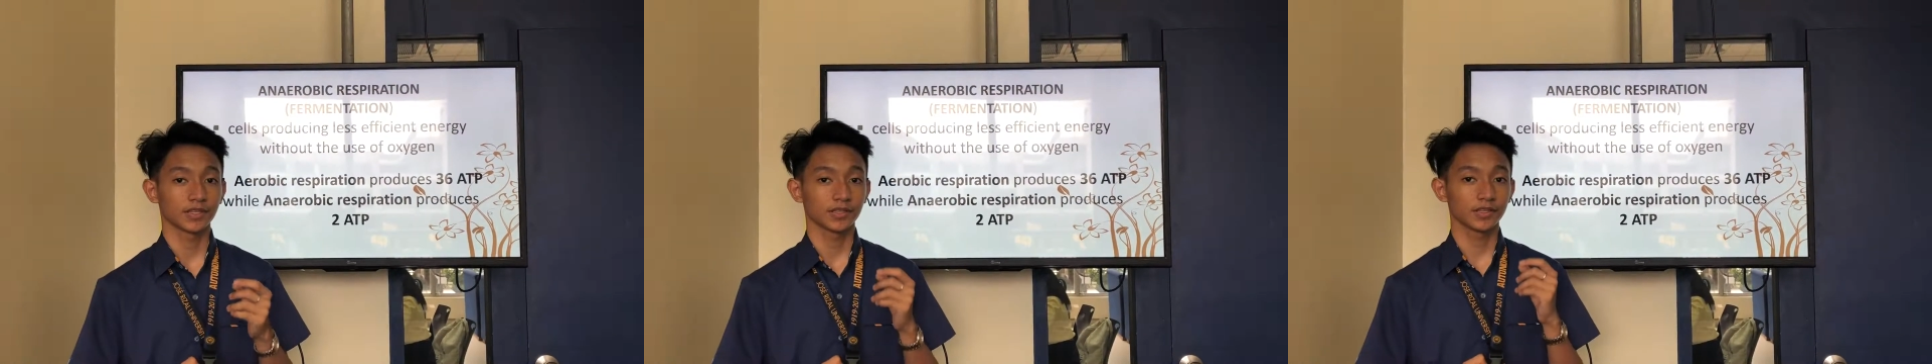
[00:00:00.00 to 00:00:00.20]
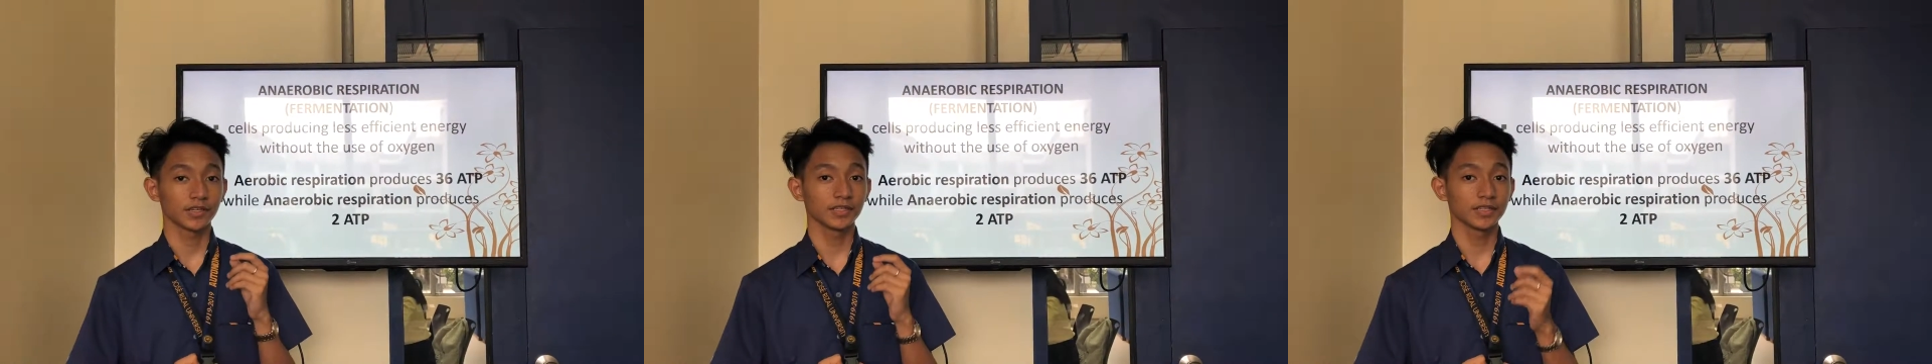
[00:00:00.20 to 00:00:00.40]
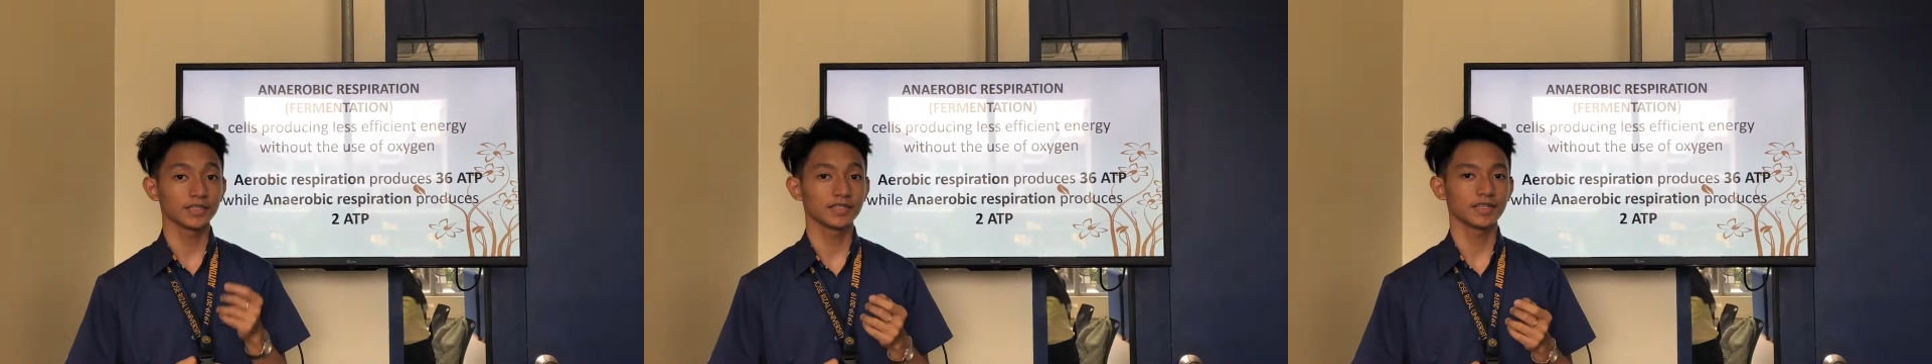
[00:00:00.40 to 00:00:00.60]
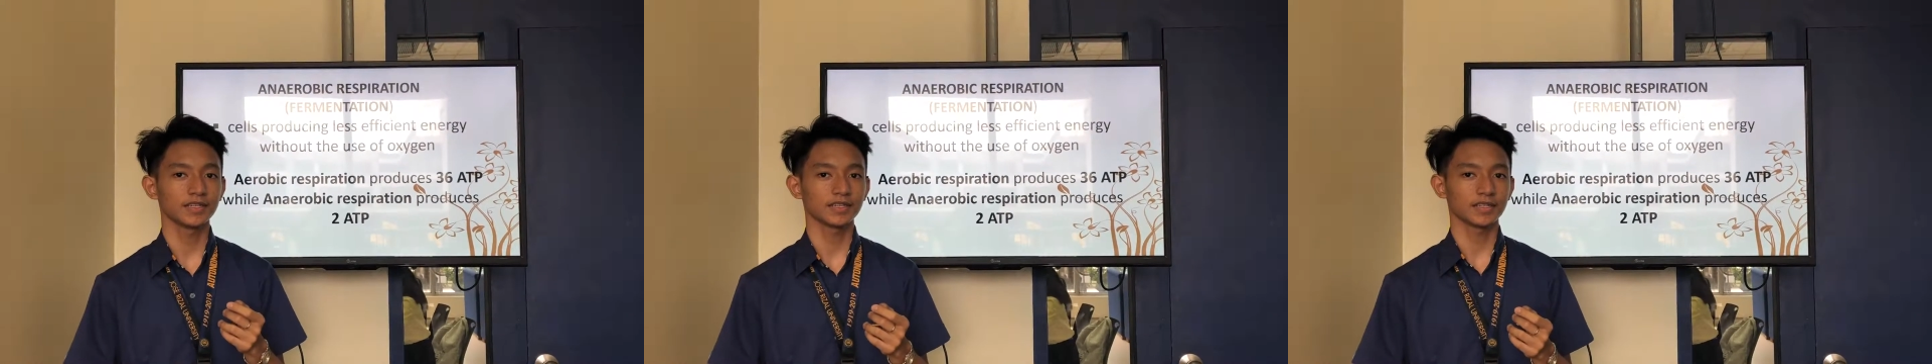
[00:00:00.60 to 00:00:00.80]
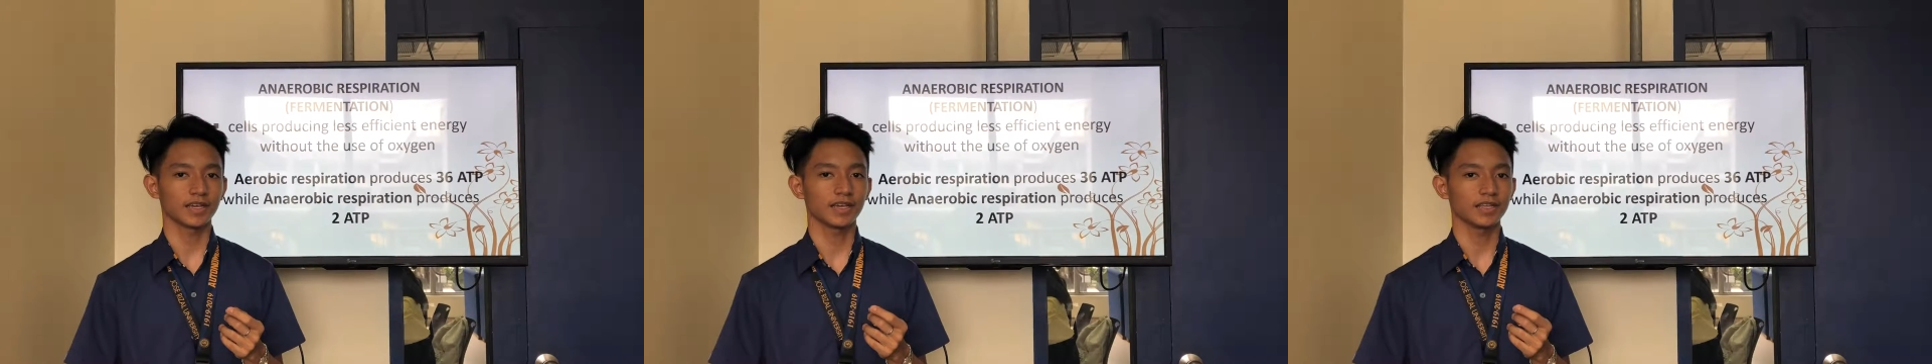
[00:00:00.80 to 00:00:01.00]

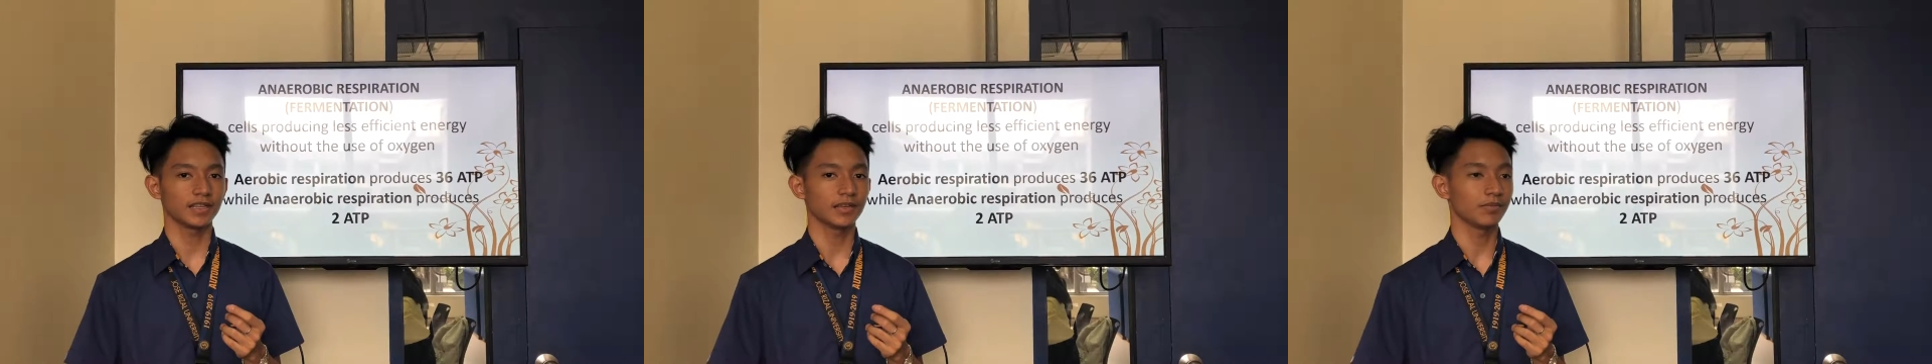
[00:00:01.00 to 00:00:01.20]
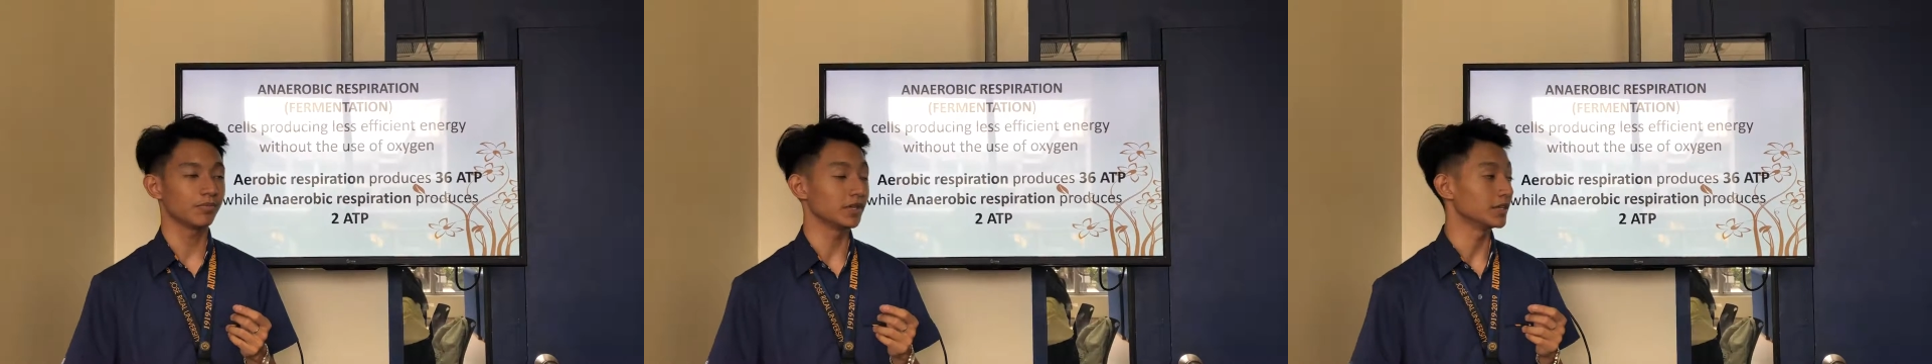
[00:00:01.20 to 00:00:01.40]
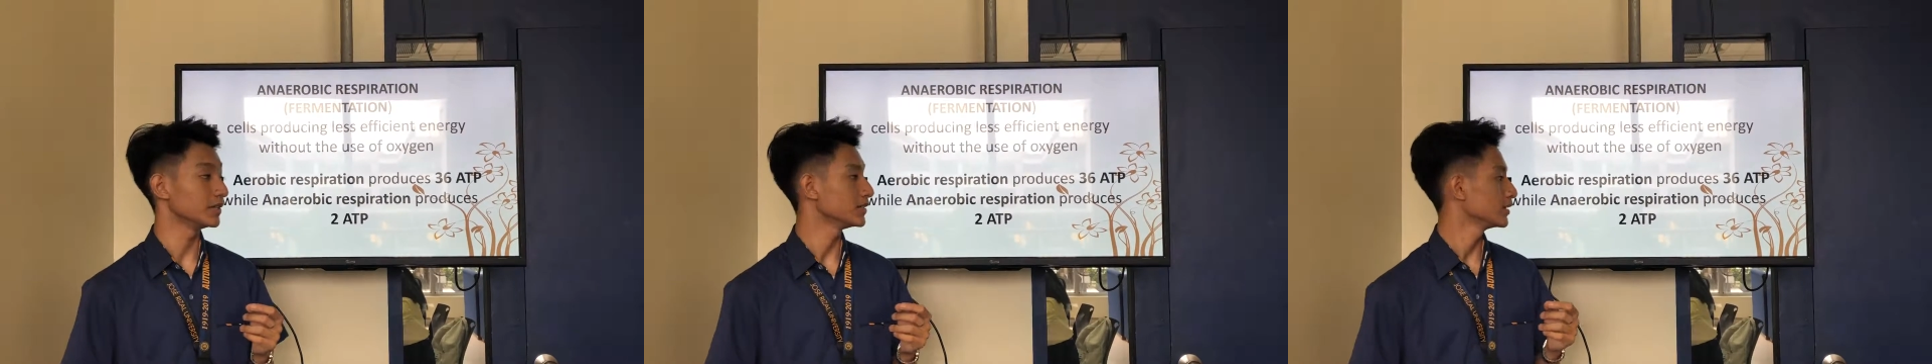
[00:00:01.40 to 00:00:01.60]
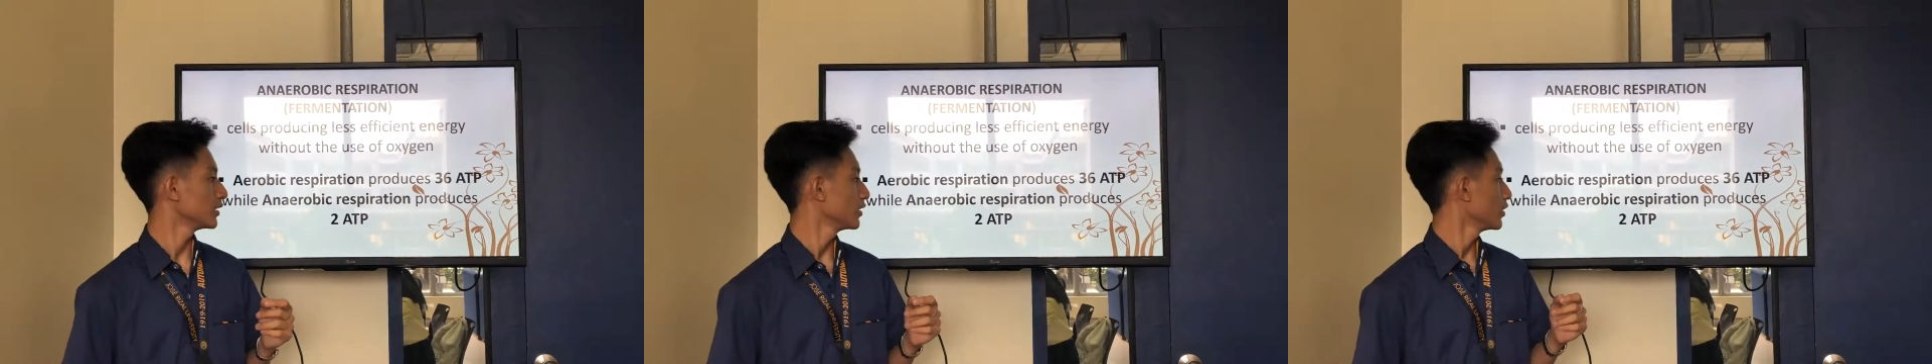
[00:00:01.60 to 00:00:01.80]
36 ATPs,